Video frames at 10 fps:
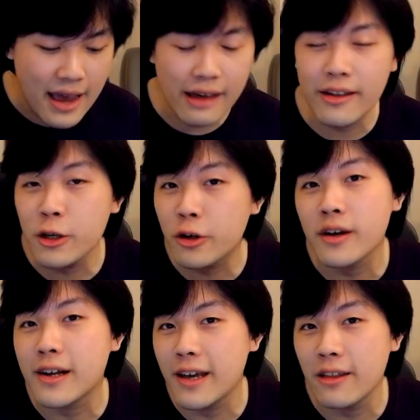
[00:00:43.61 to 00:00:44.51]
and then you
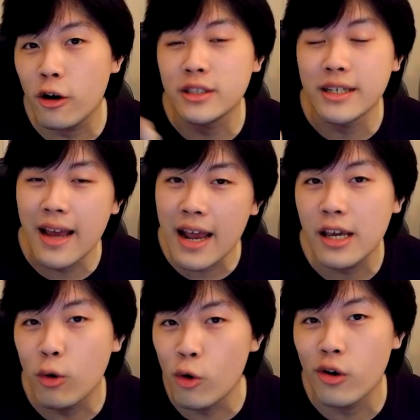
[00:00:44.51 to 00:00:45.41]
can clear those in
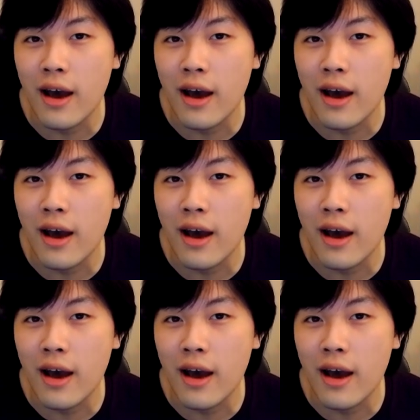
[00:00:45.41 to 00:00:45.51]
any order,